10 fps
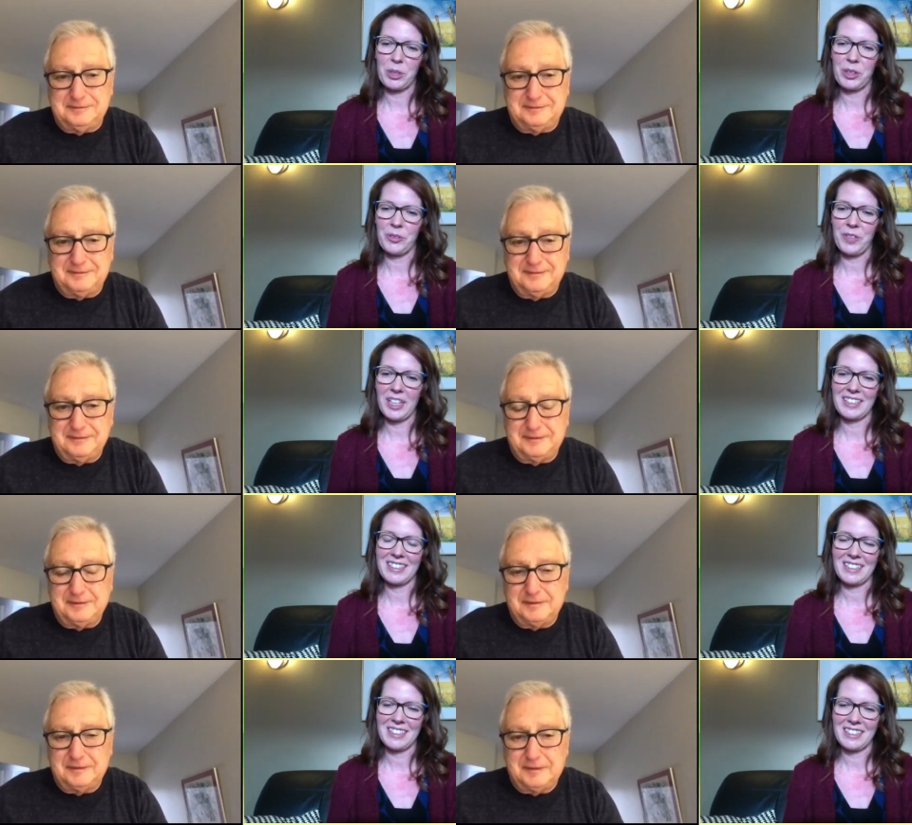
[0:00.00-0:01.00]
Speaker 1: a face
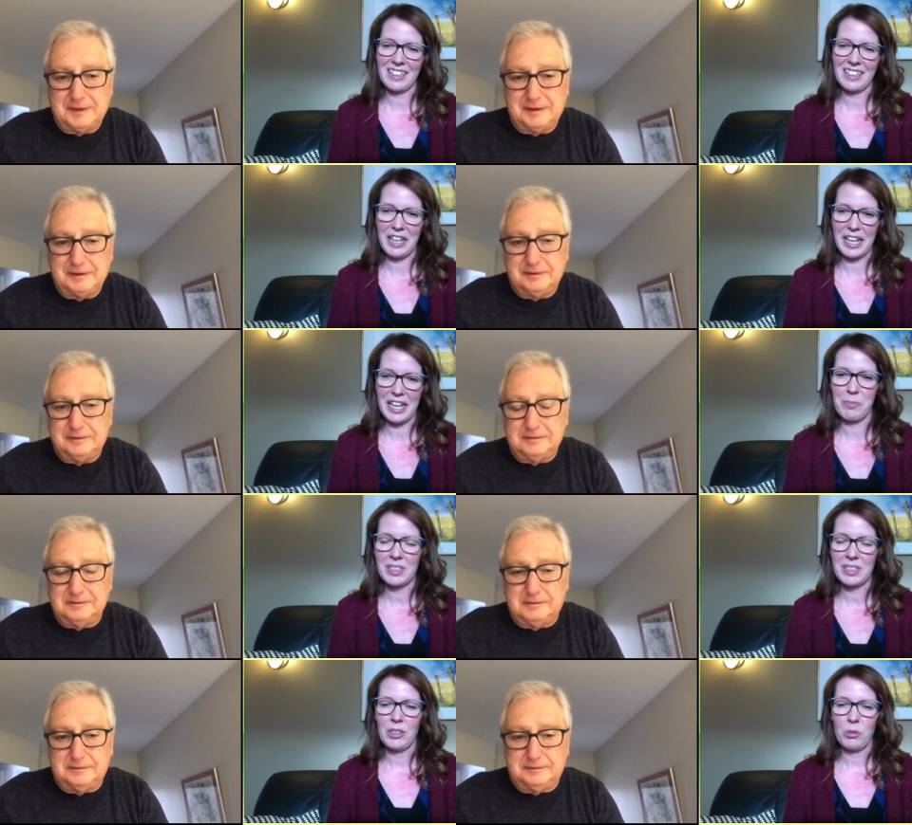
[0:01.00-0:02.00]
to the name.
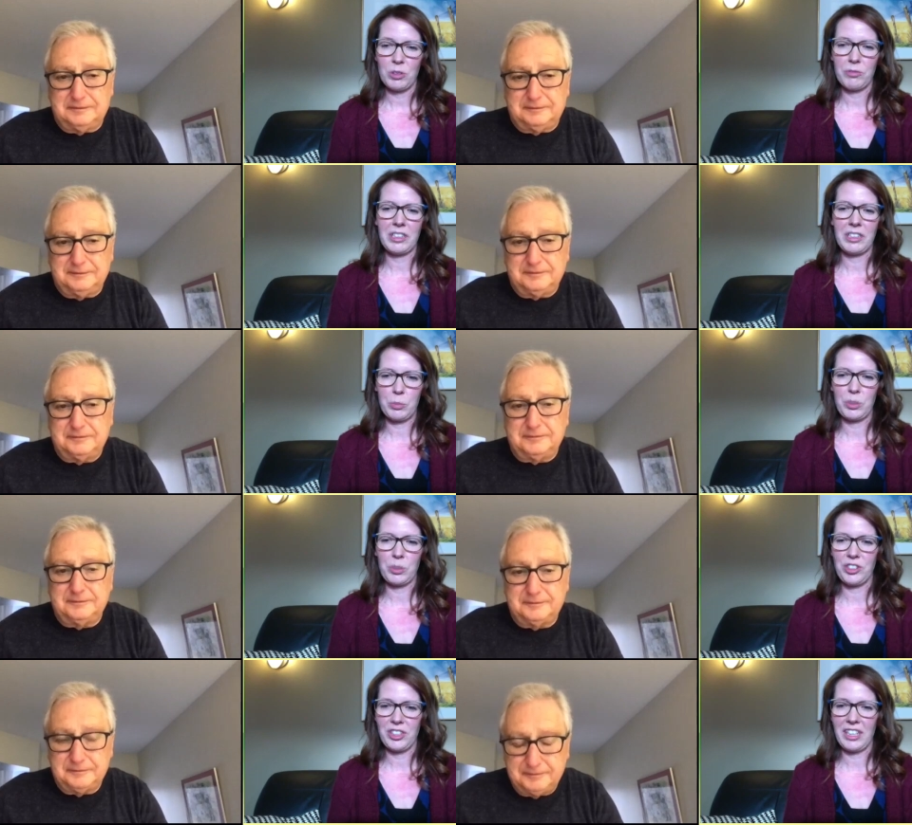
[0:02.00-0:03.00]
We really
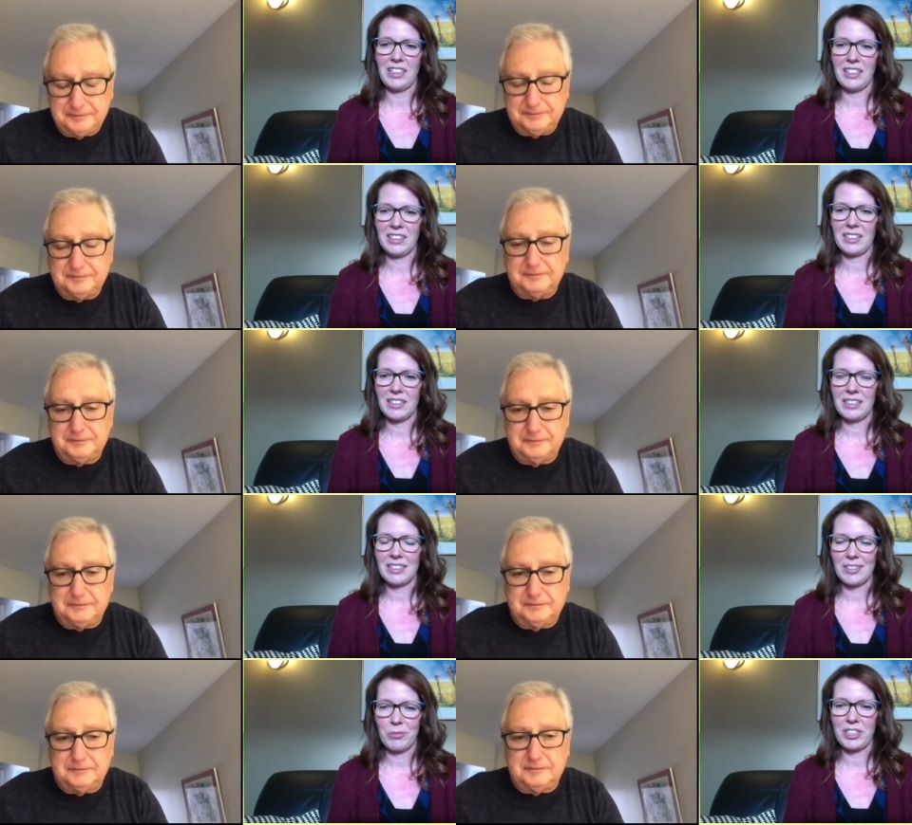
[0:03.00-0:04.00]
appreciate
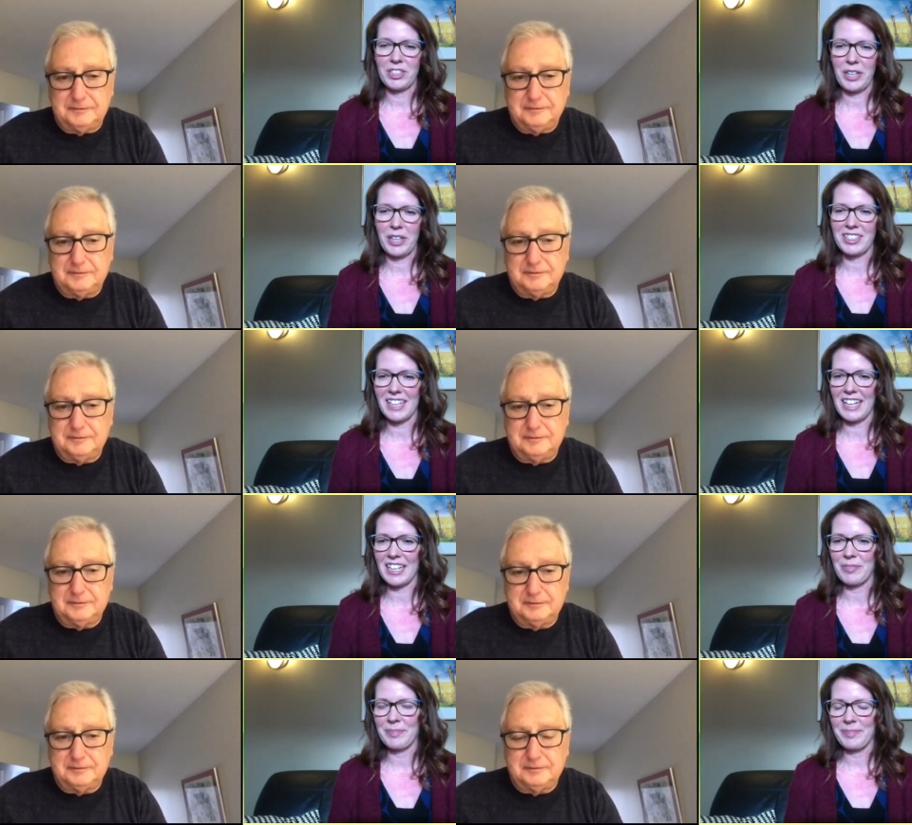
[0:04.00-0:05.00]
what you have to say.
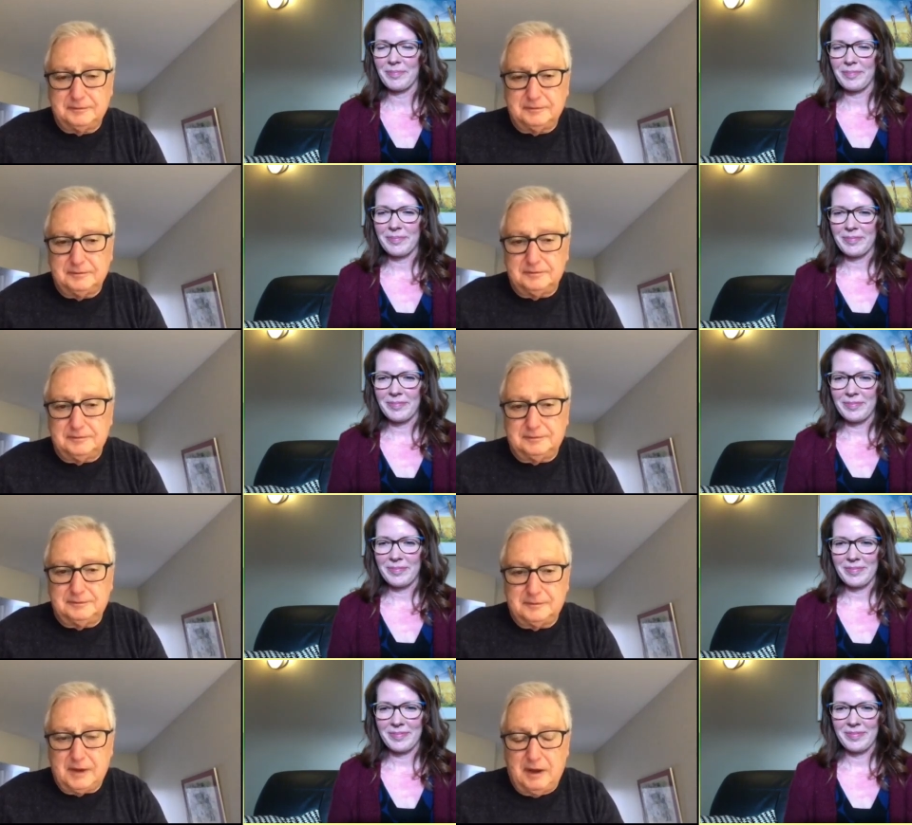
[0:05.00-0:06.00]

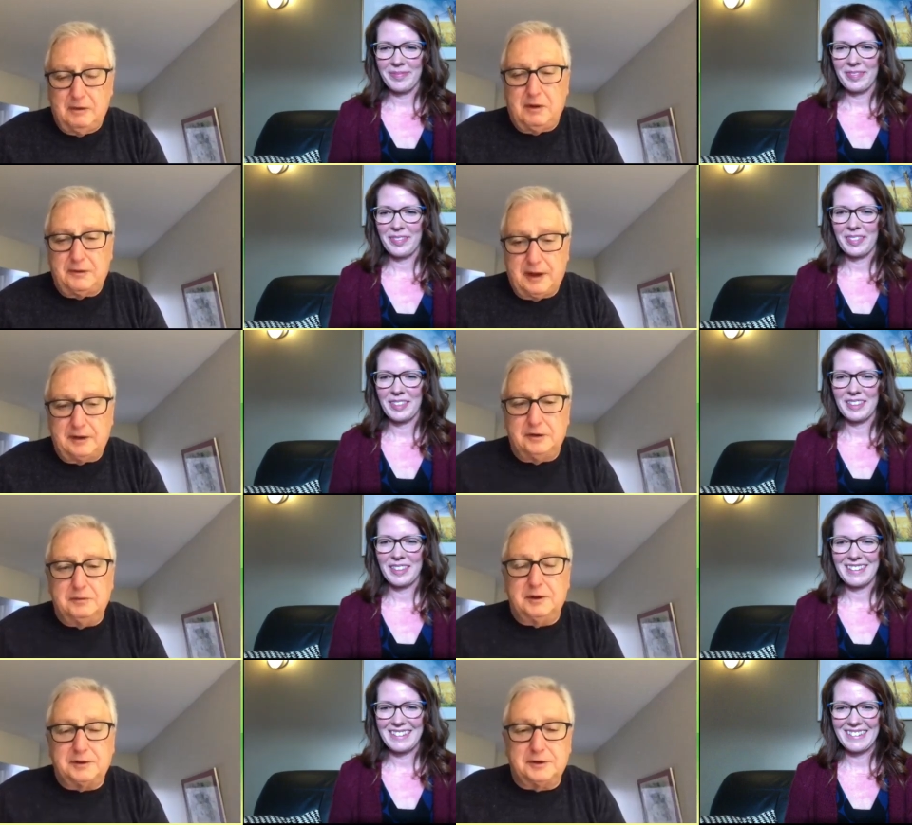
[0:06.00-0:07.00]
Speaker 2: Well, thank you,
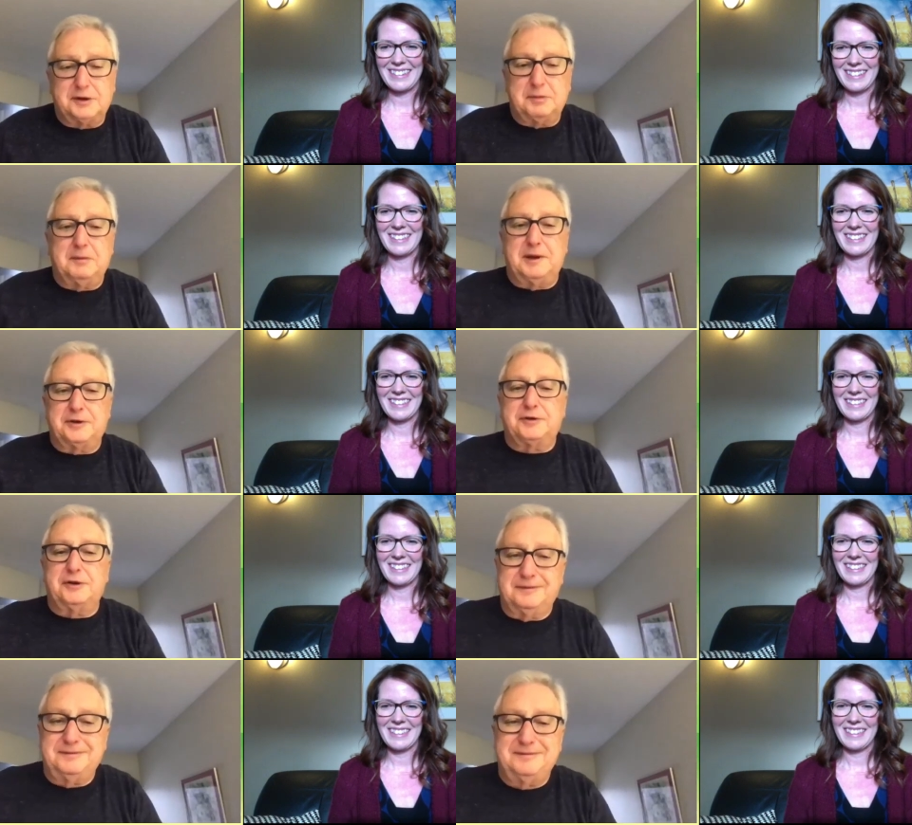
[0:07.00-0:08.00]
Melissa. It's been a pleasure
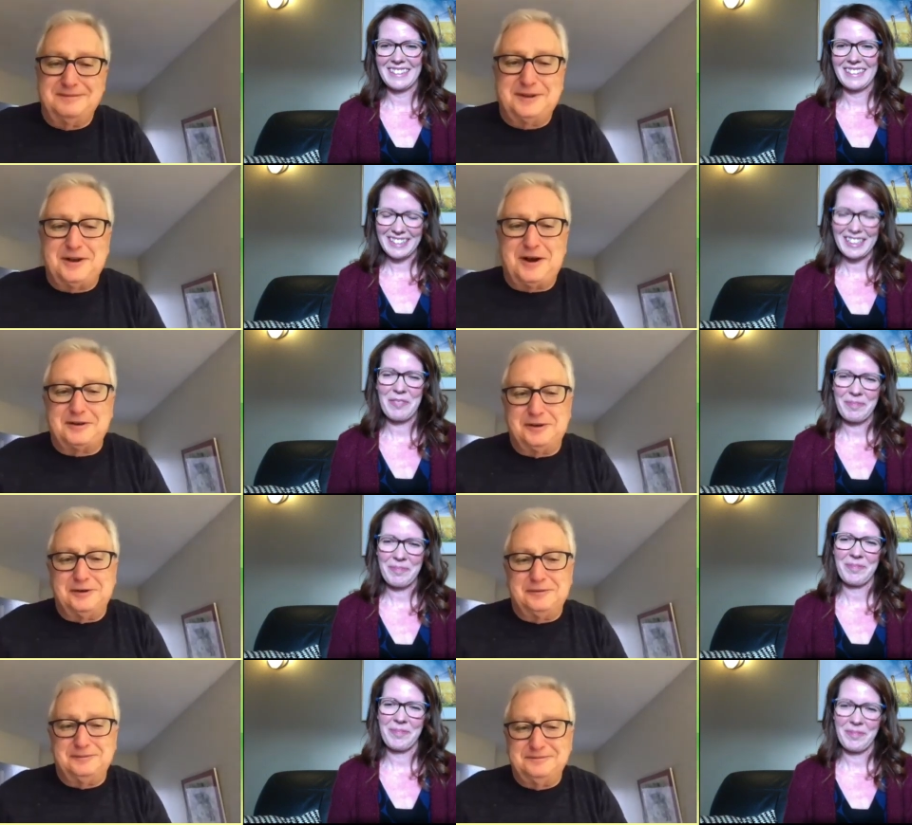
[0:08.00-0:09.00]
to talk to
Speaker 1: you.
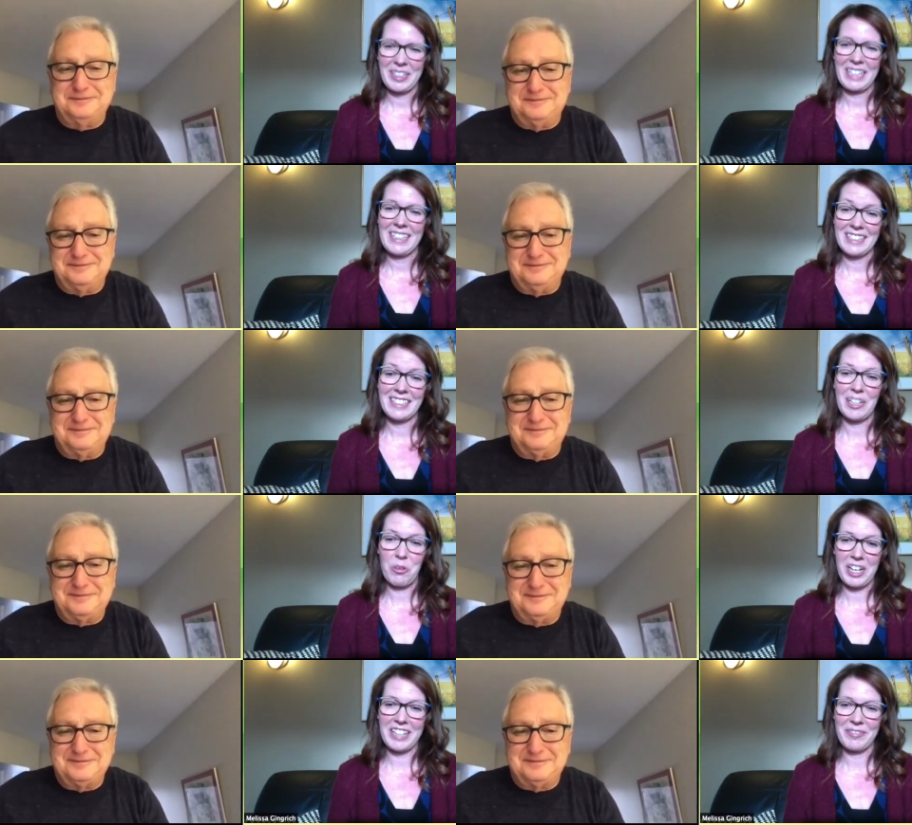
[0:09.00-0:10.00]
Stay
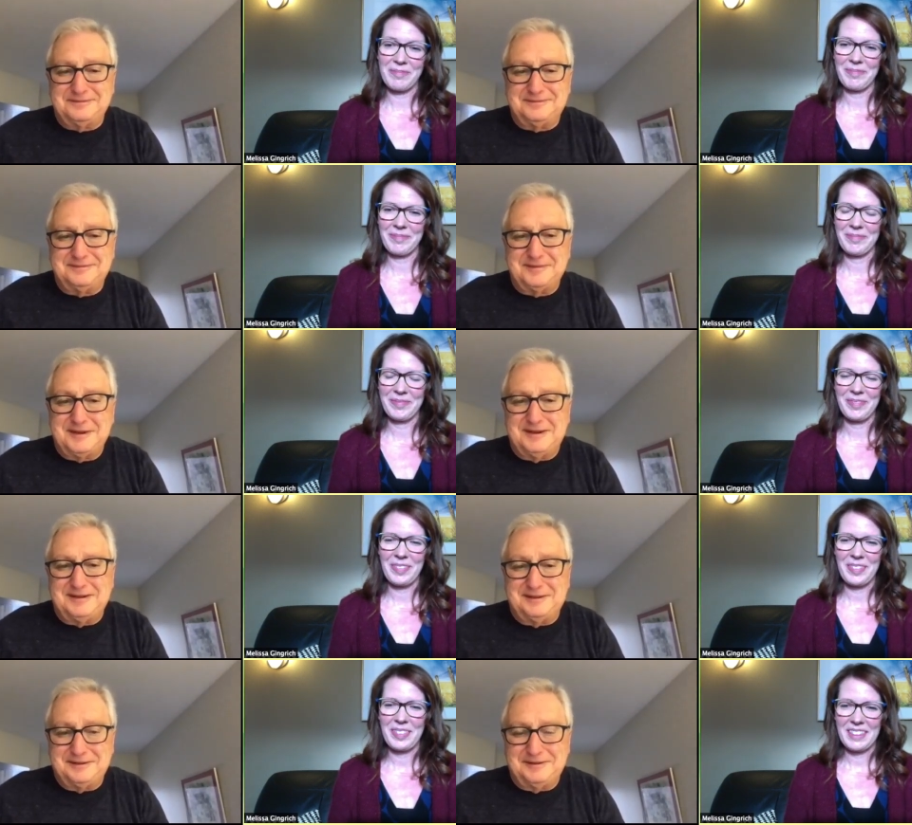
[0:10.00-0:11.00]
well.
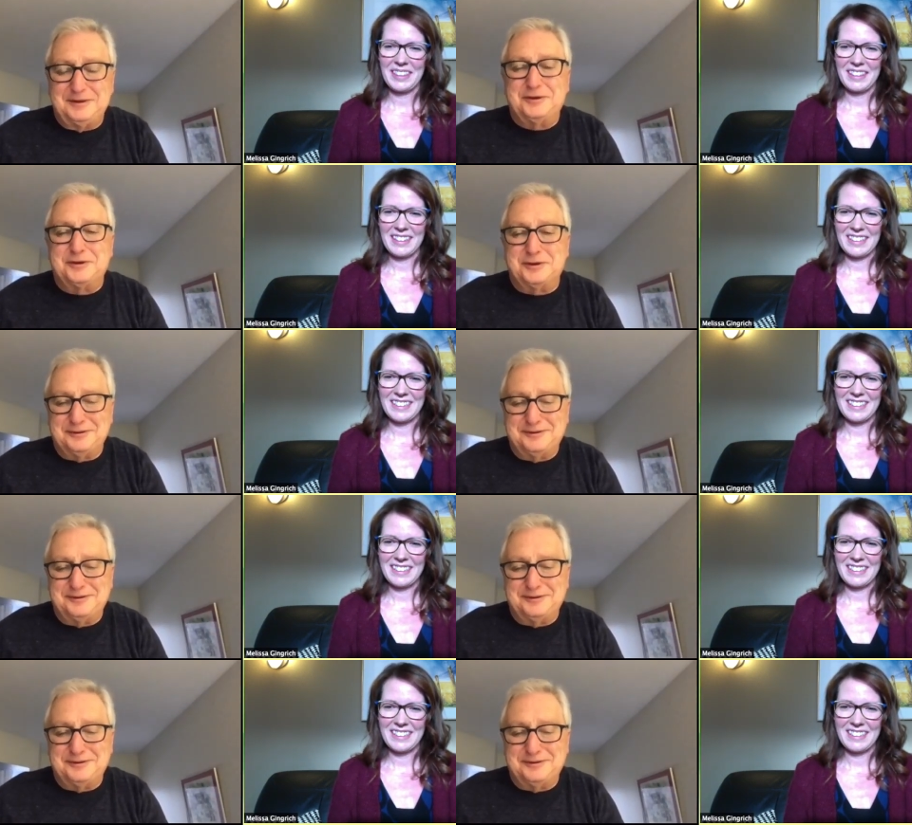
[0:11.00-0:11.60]
Speaker 2: You too.